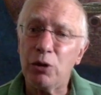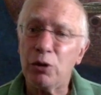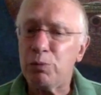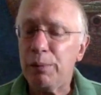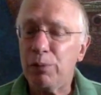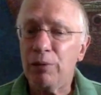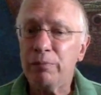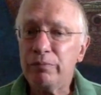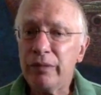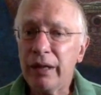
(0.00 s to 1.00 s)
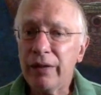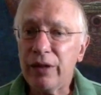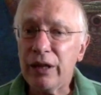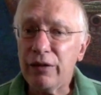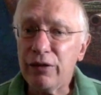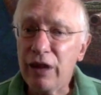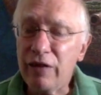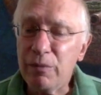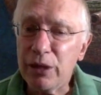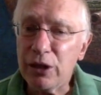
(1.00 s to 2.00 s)
Most people think of
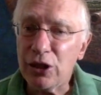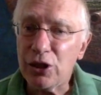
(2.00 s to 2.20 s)
government